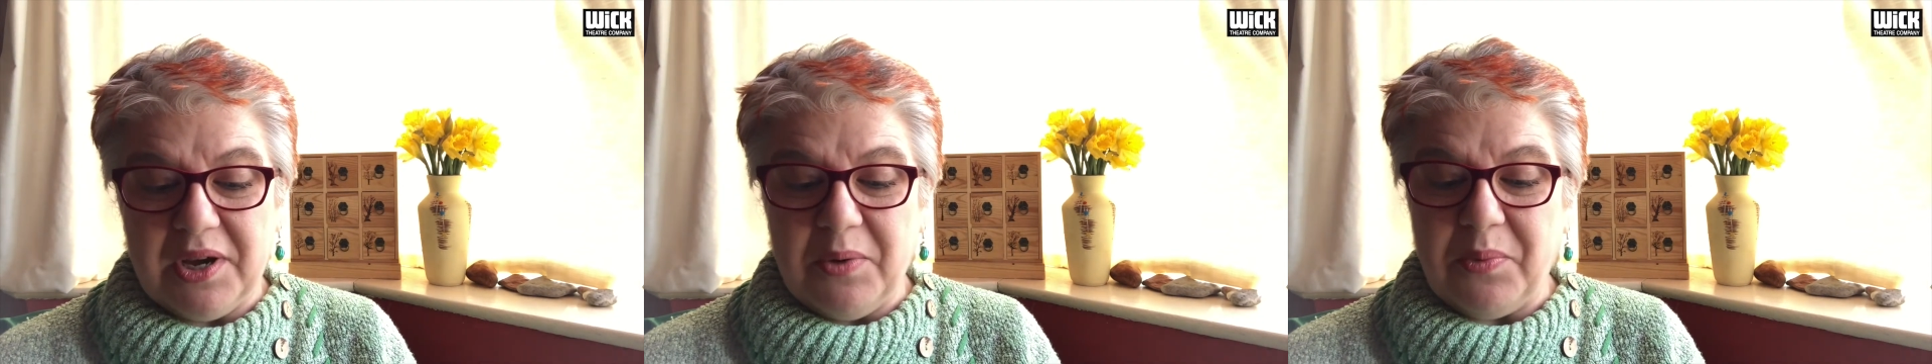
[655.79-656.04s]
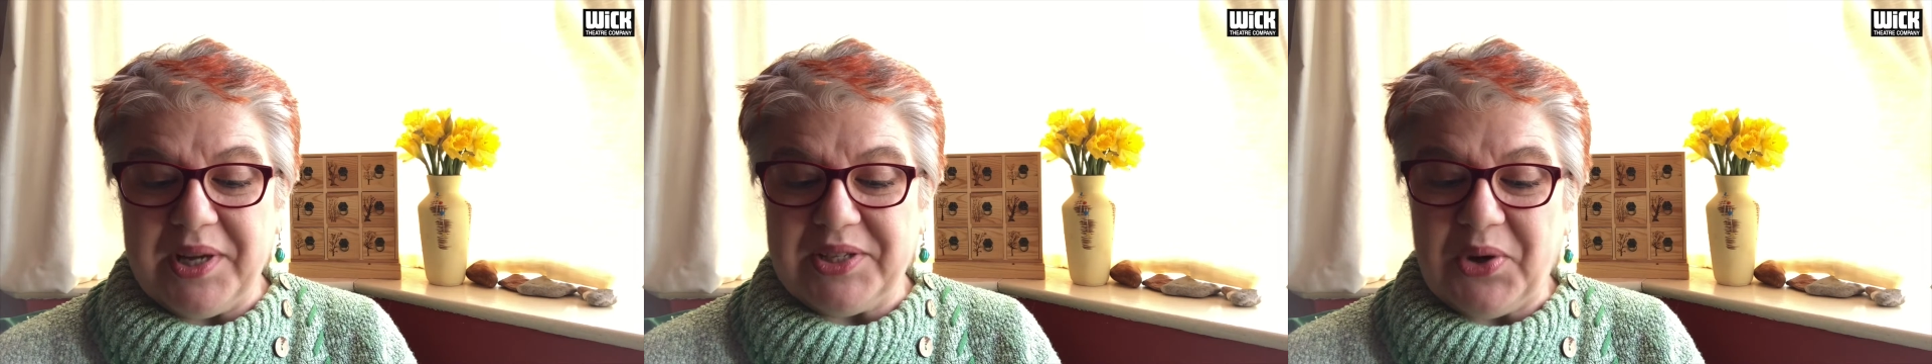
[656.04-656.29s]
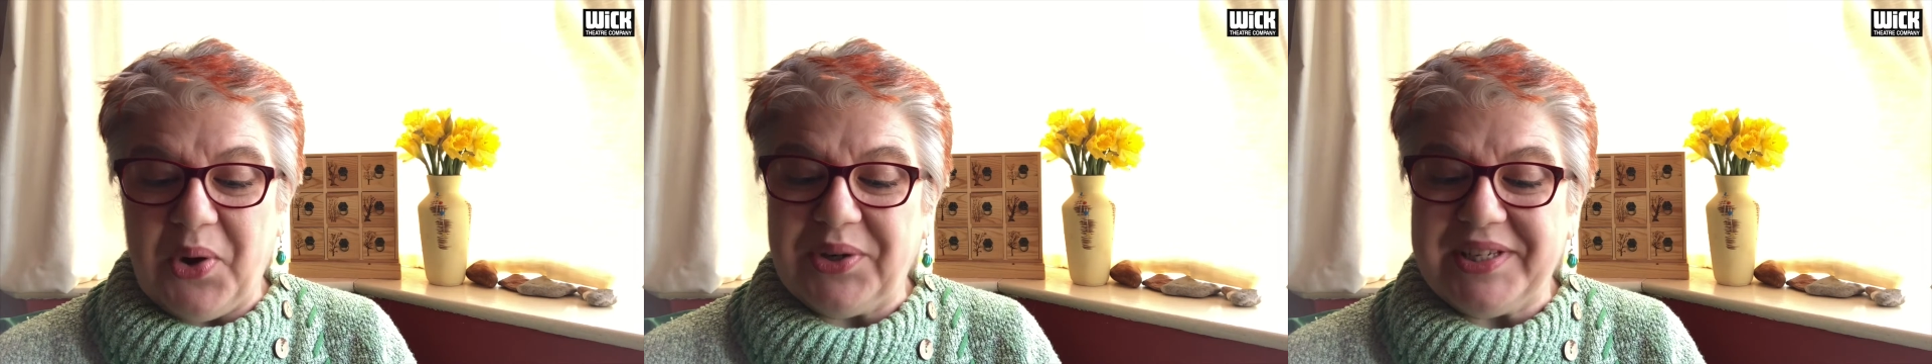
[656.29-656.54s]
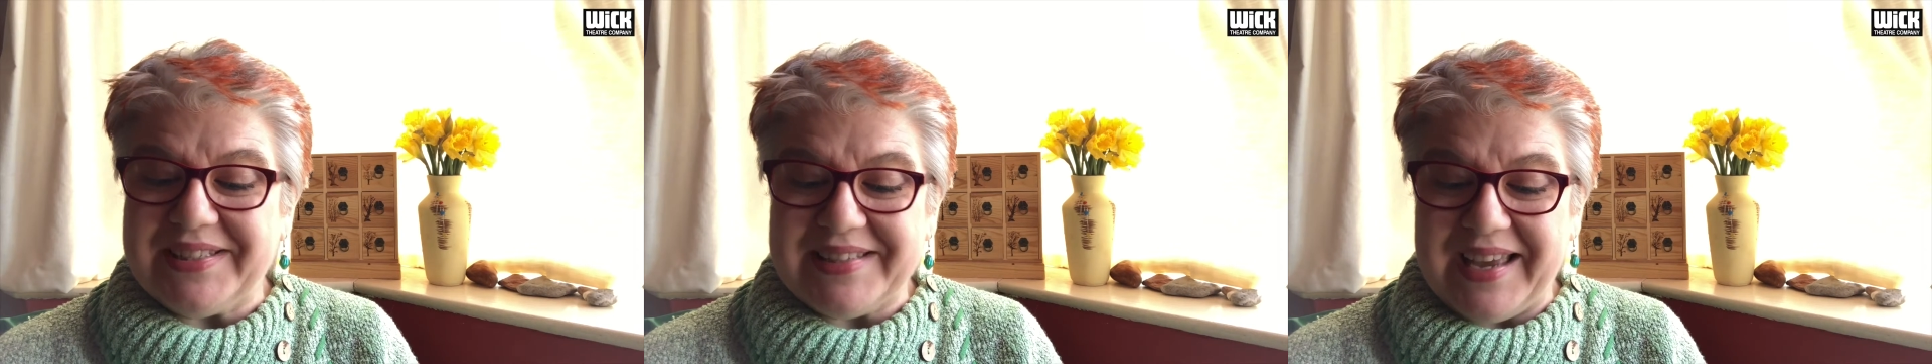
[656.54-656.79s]
went on
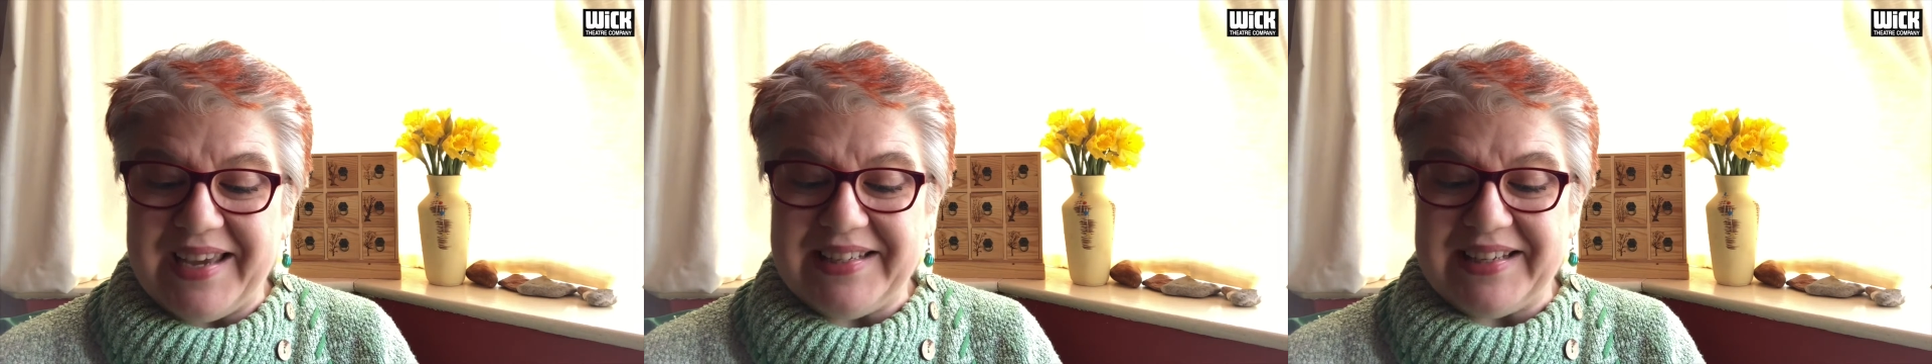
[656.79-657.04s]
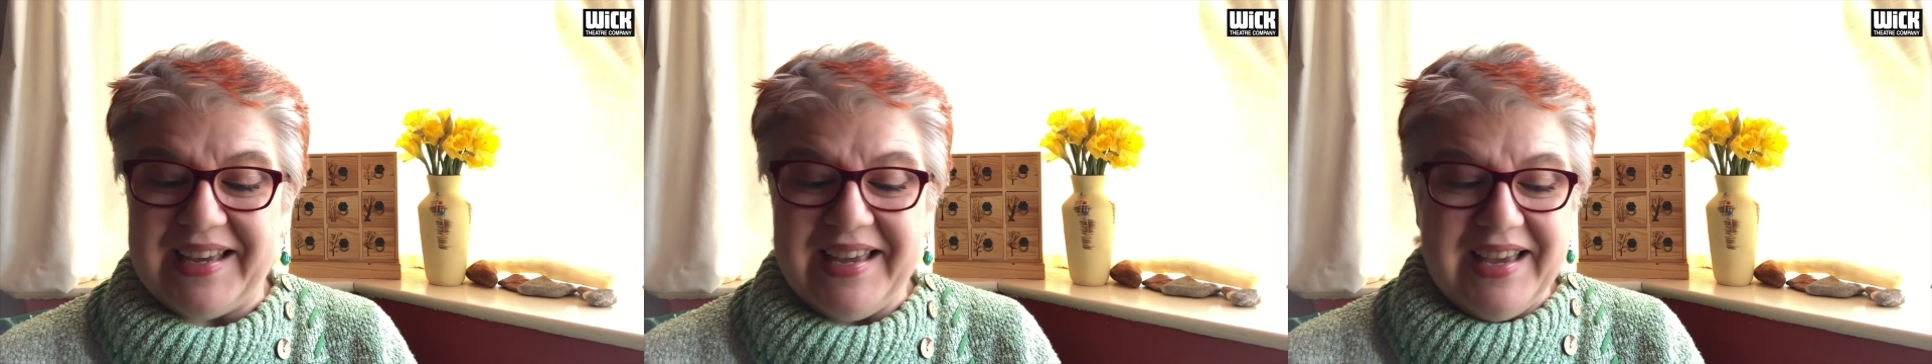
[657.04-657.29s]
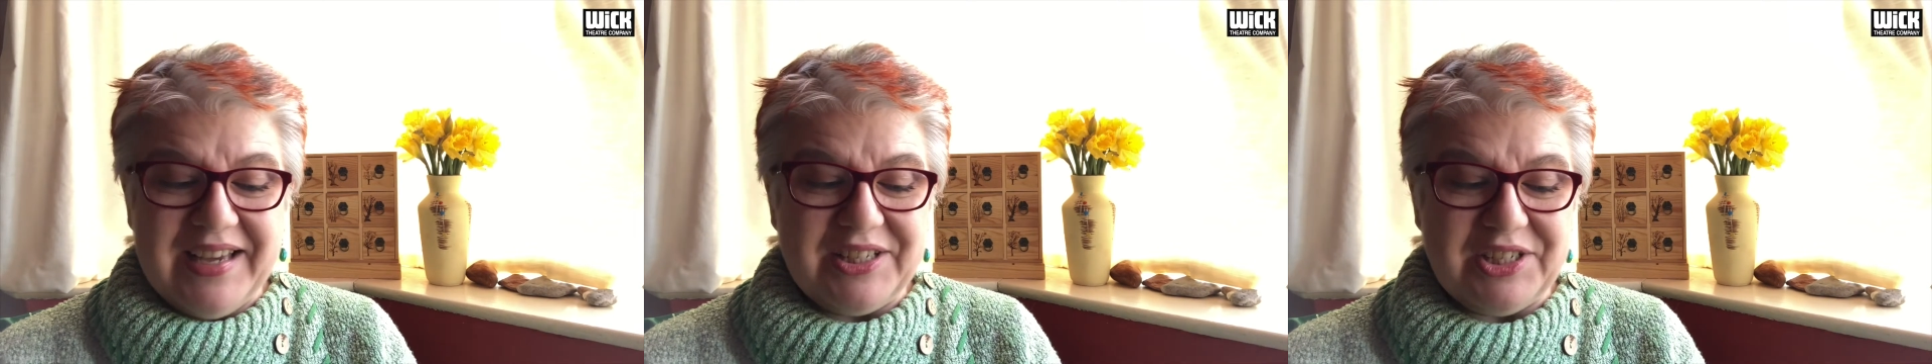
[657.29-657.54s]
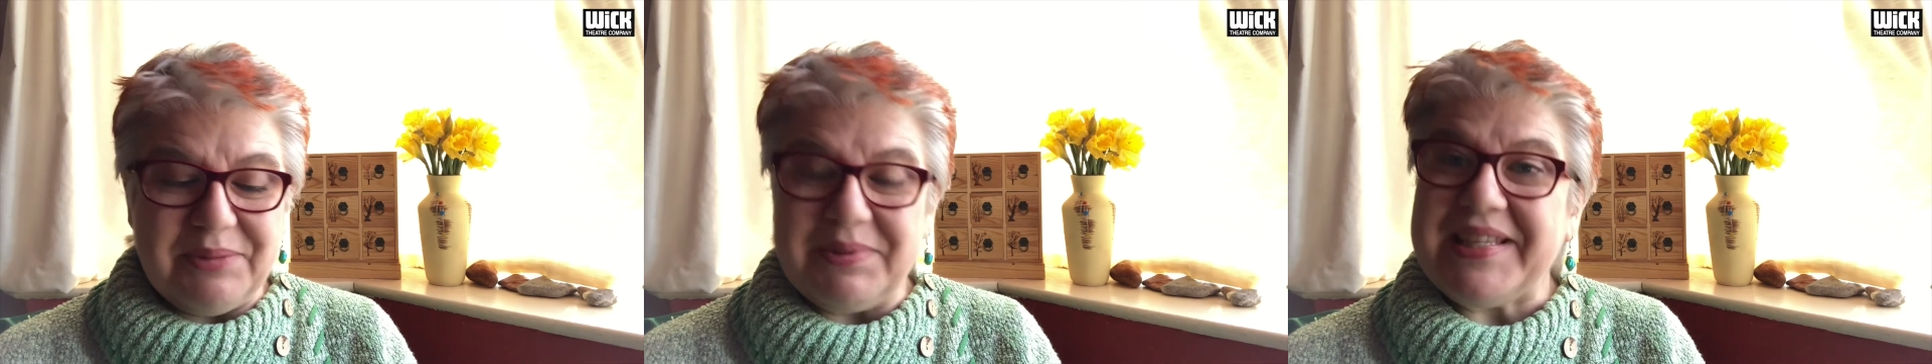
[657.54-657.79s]
inside her, and
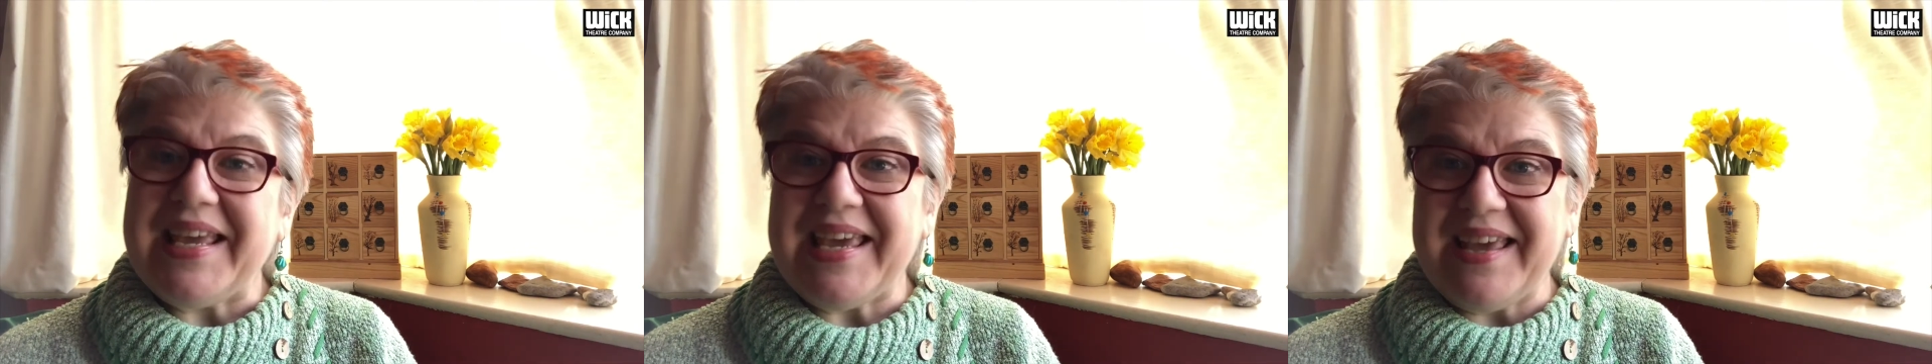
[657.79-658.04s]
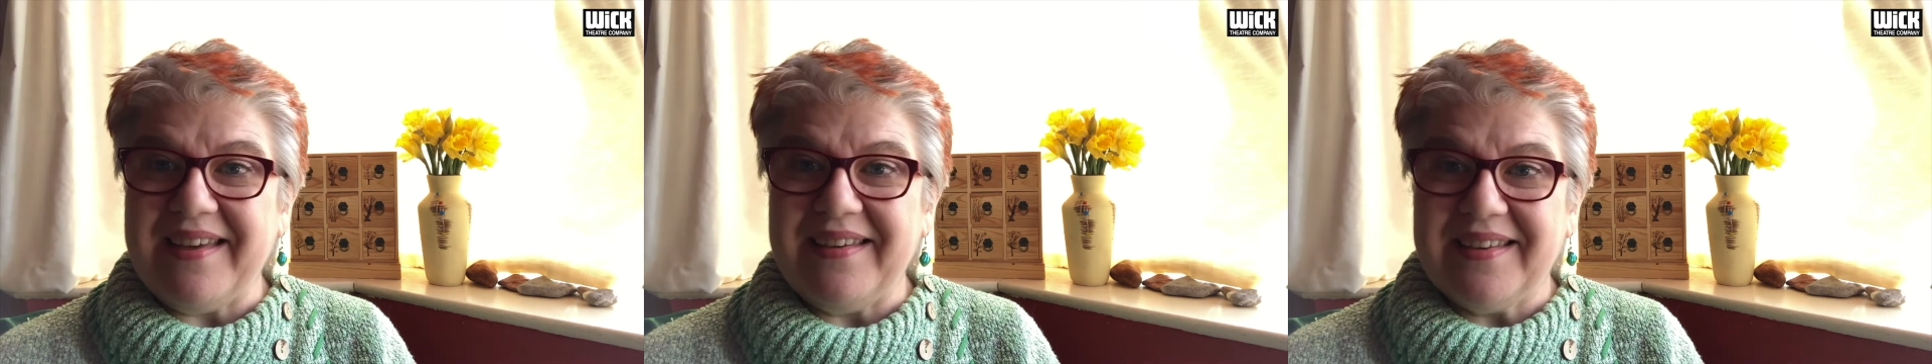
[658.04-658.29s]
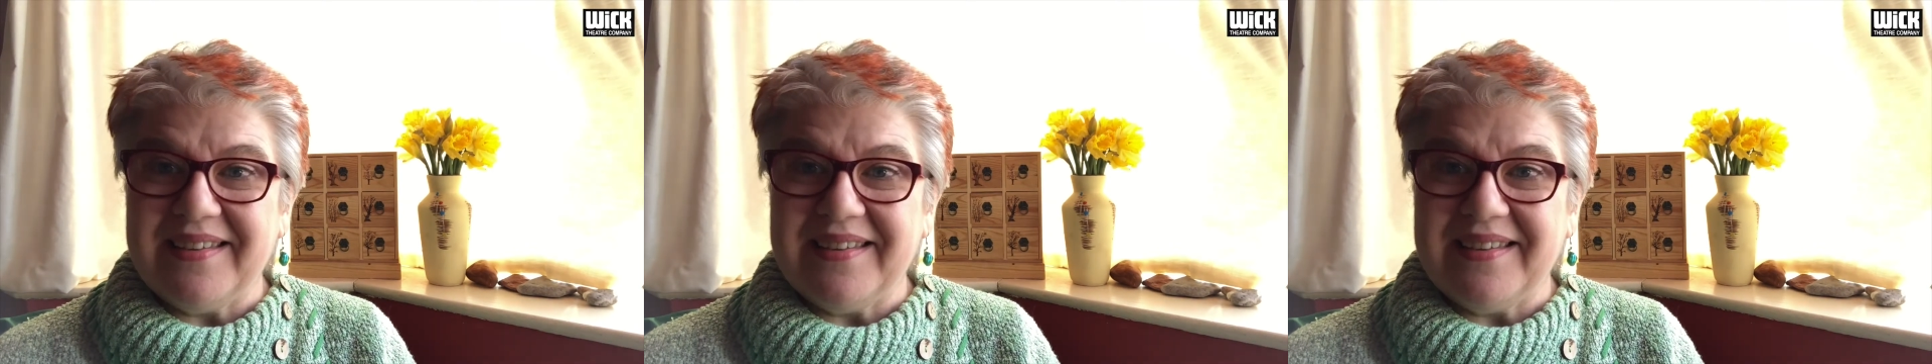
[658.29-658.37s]
she was here,